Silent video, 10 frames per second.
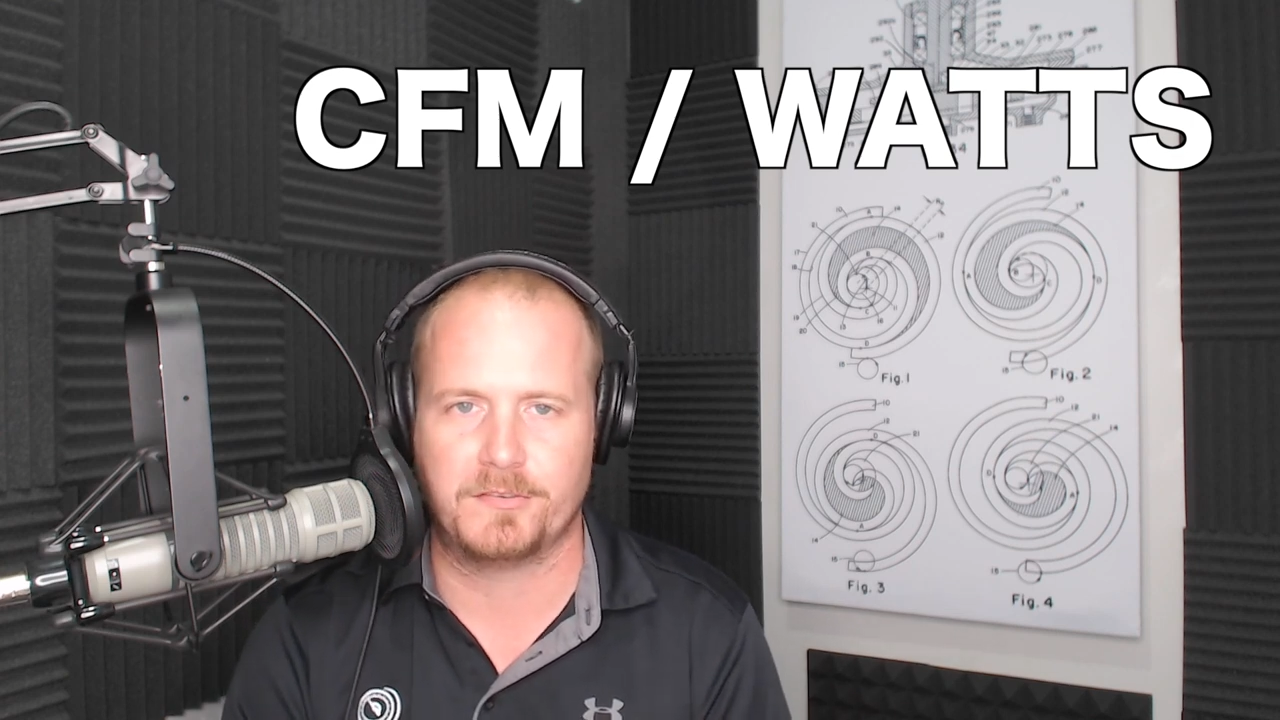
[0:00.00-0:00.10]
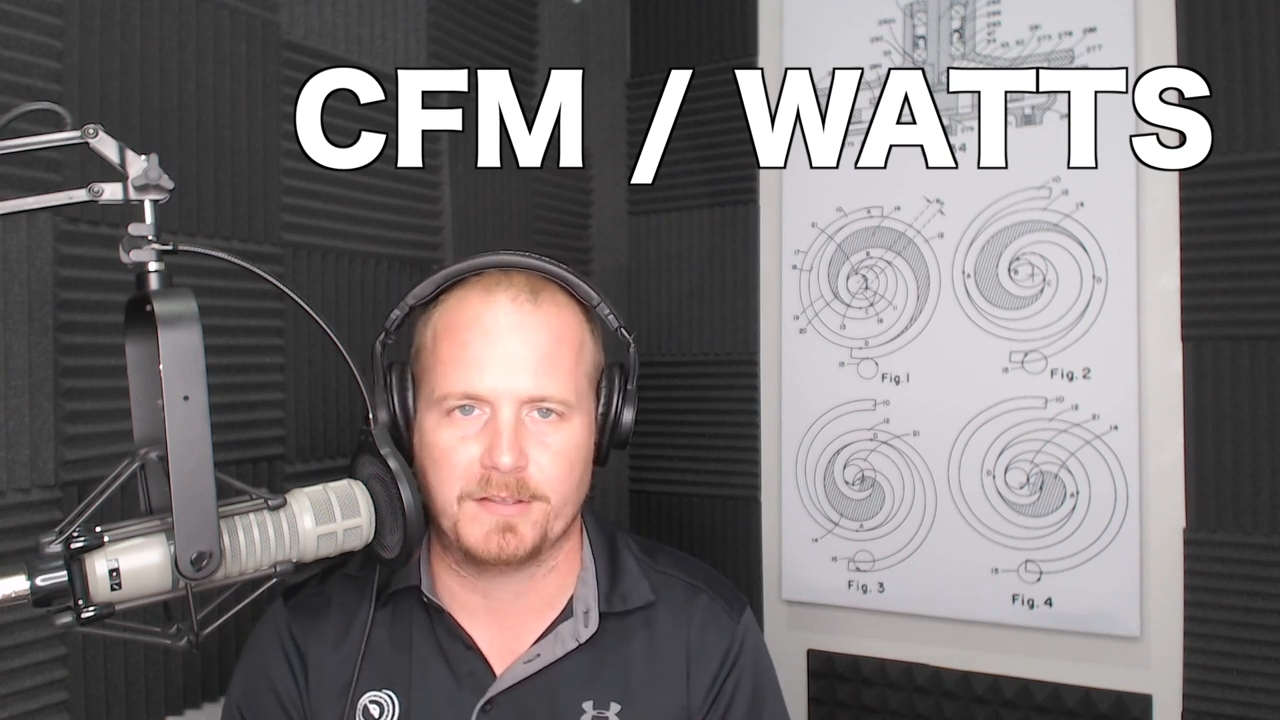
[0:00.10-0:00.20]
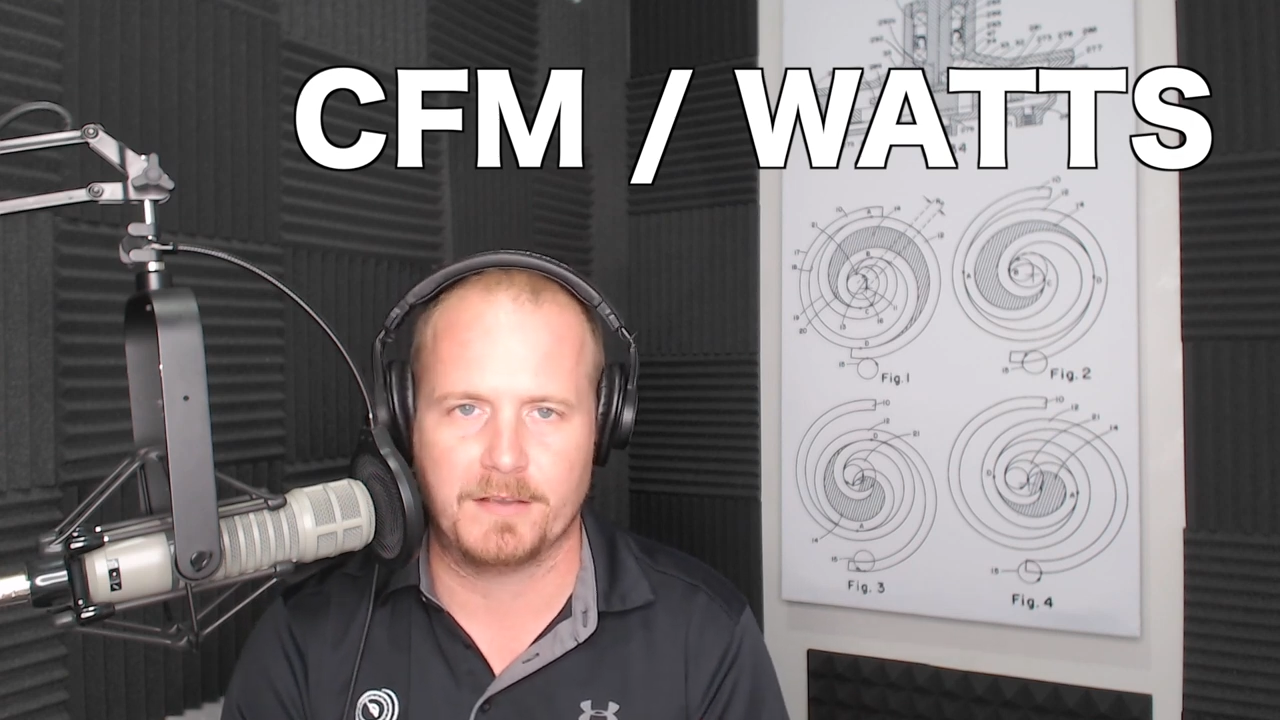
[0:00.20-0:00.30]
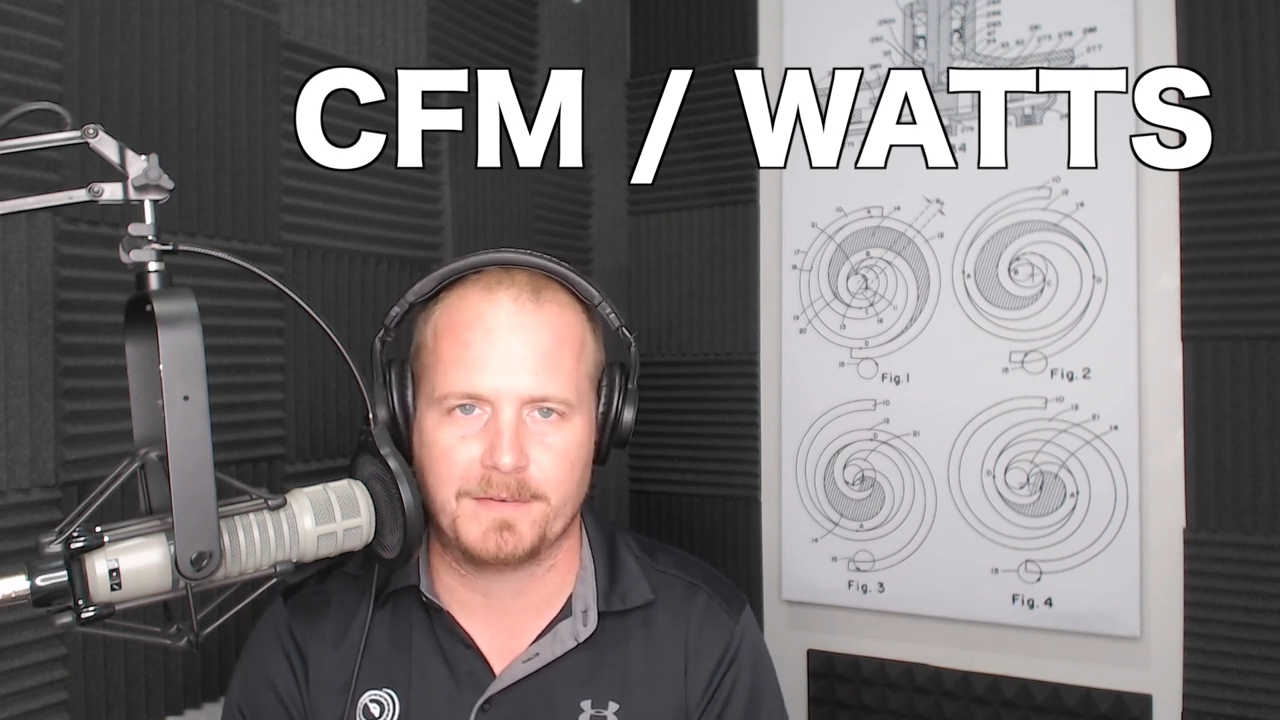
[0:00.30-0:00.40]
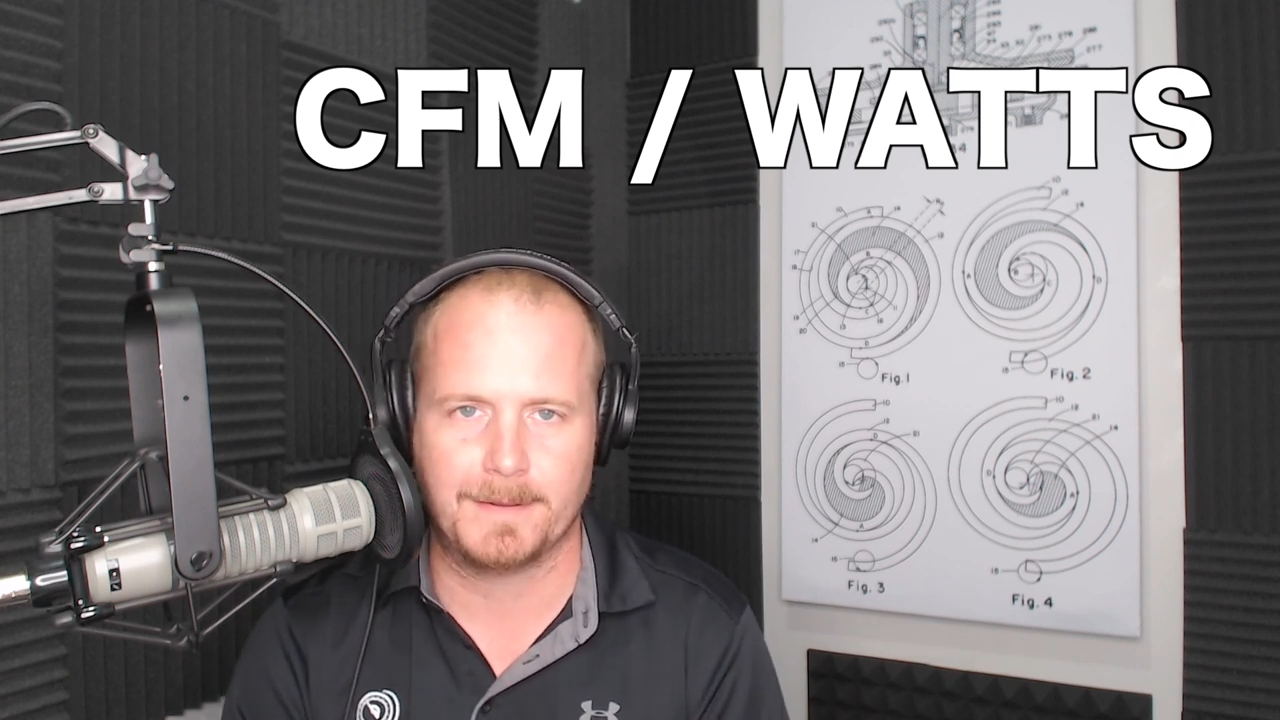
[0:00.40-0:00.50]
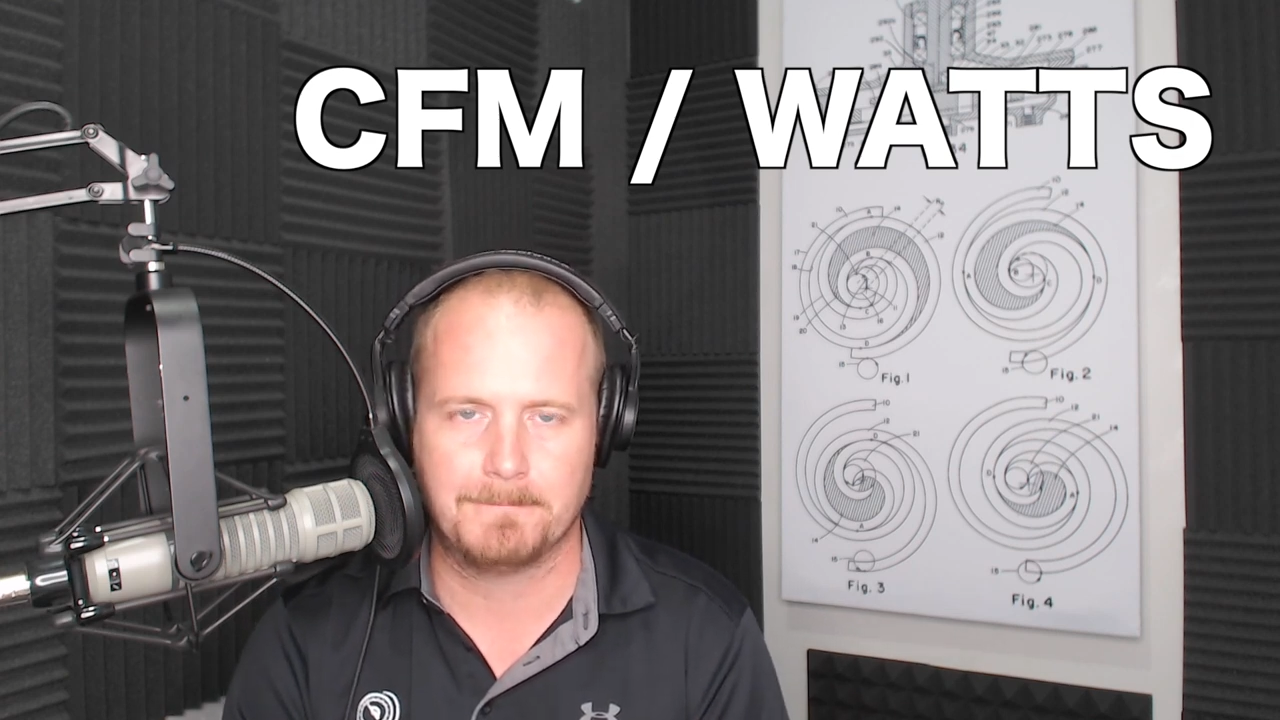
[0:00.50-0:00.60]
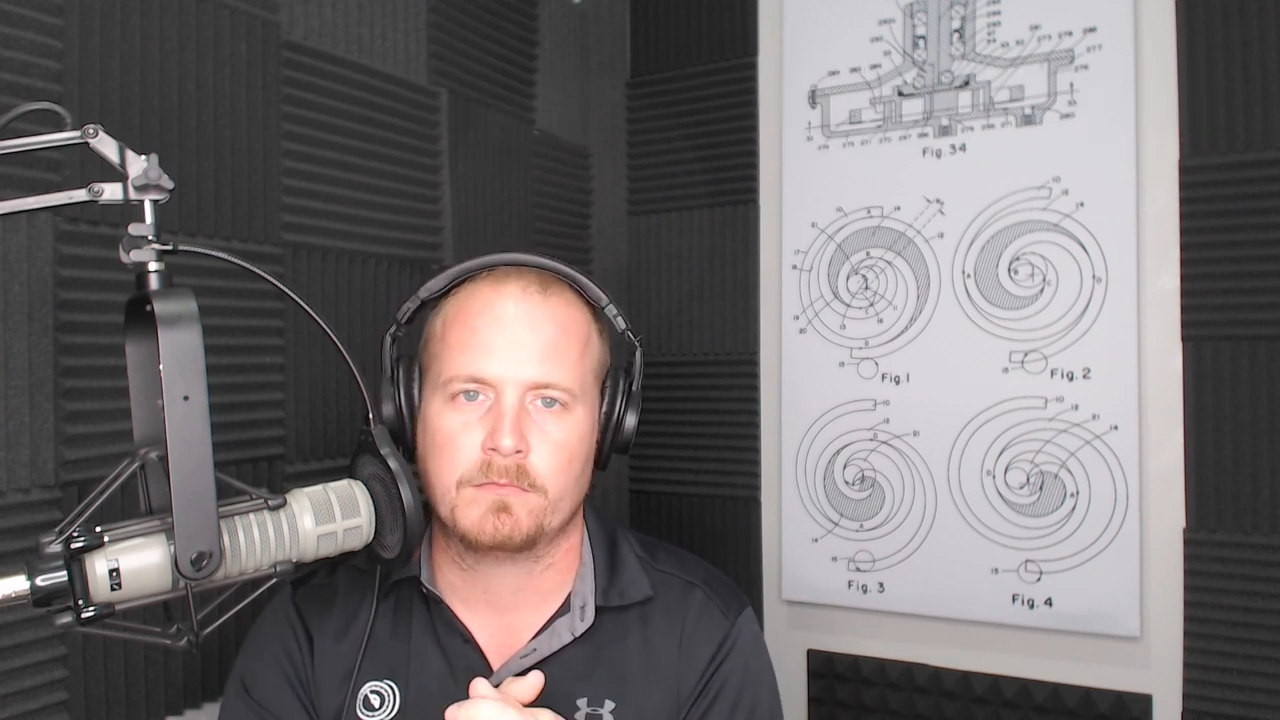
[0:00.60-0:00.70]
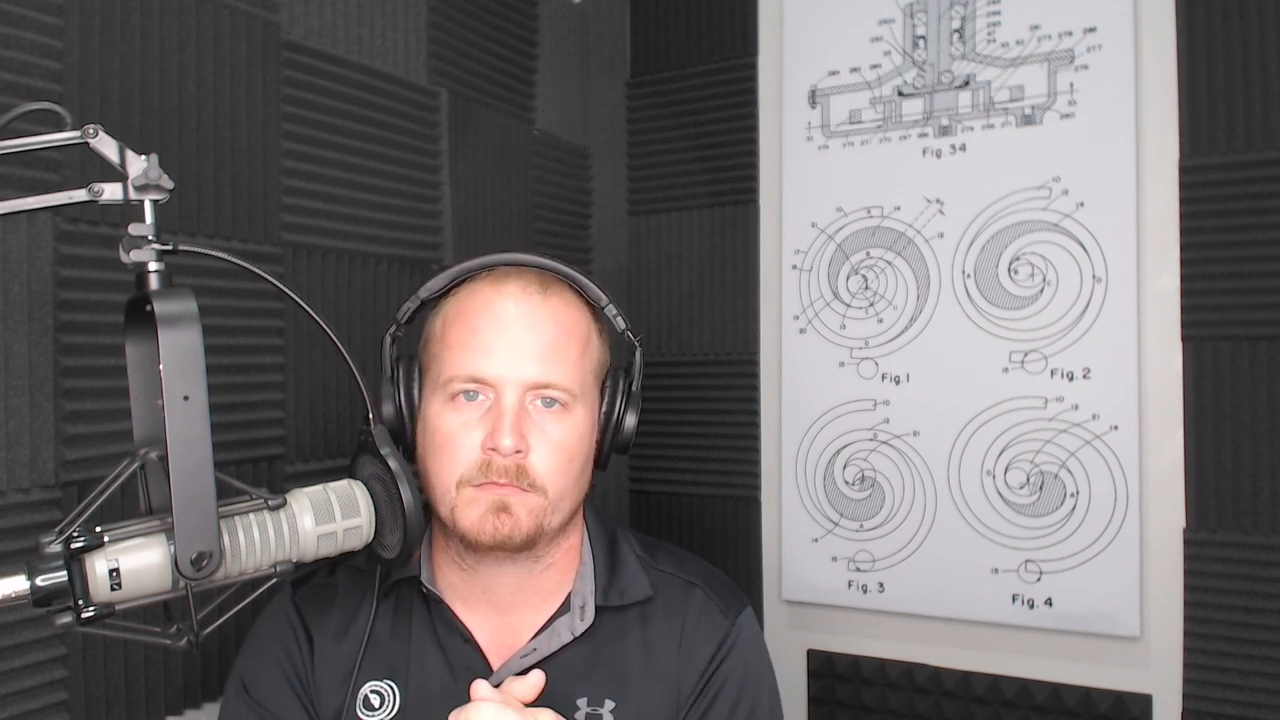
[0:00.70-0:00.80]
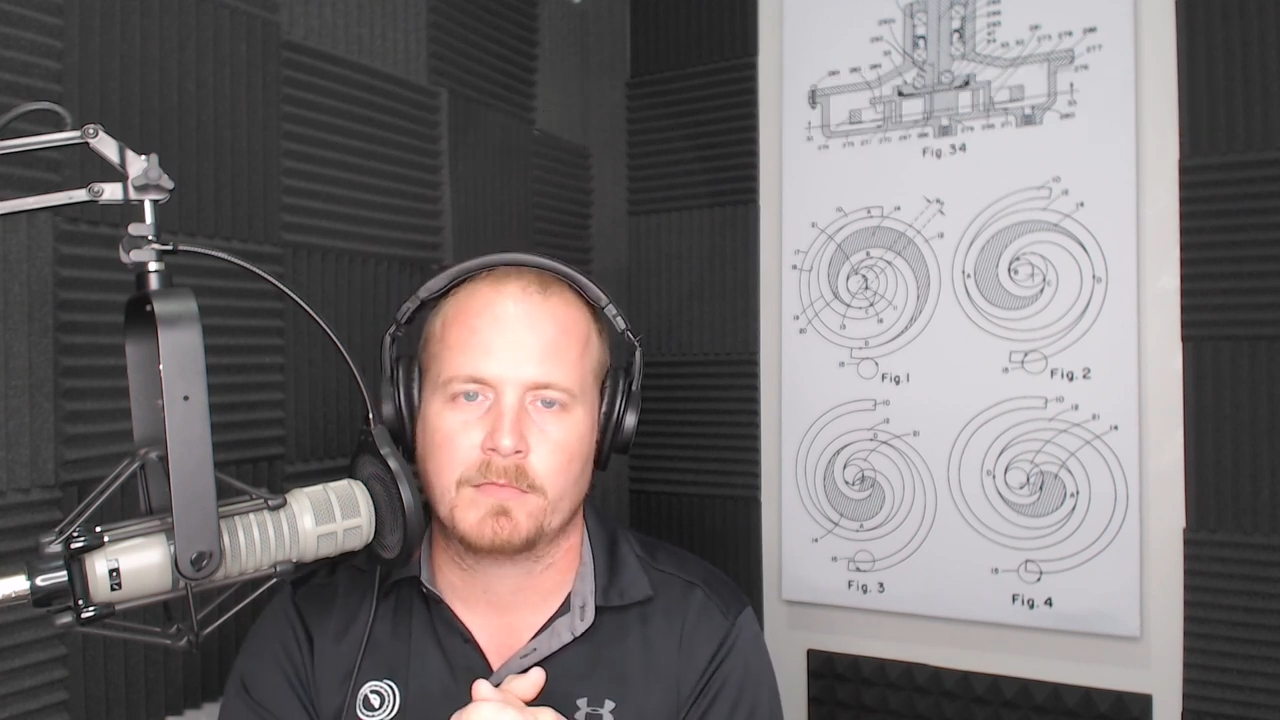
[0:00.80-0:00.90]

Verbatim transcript: CFM.